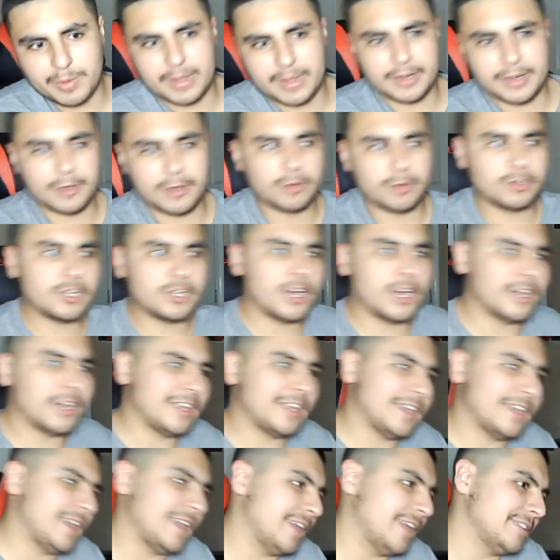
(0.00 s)
I know
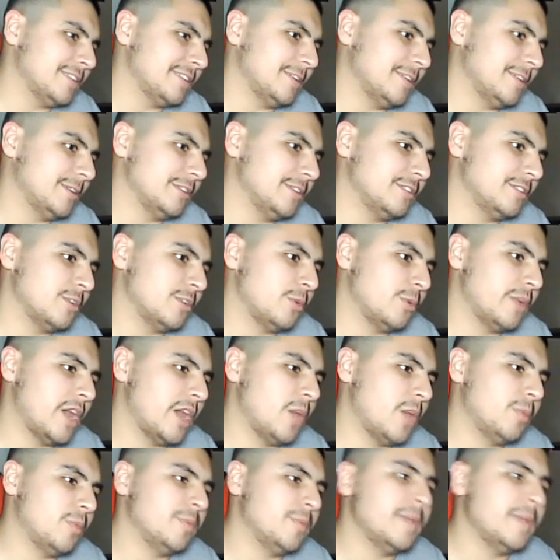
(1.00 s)
Kanye has it on his own
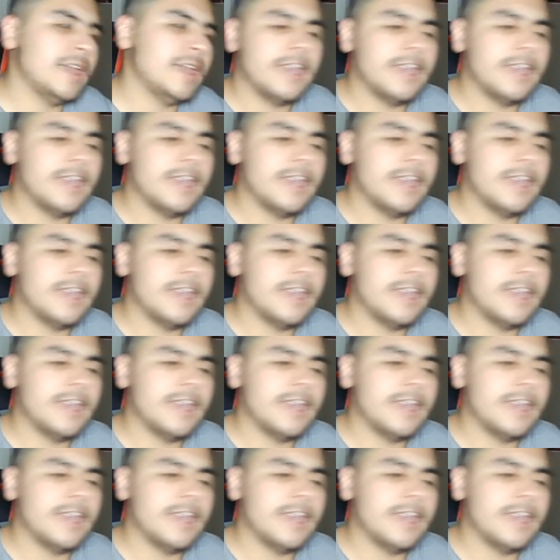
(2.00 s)
album.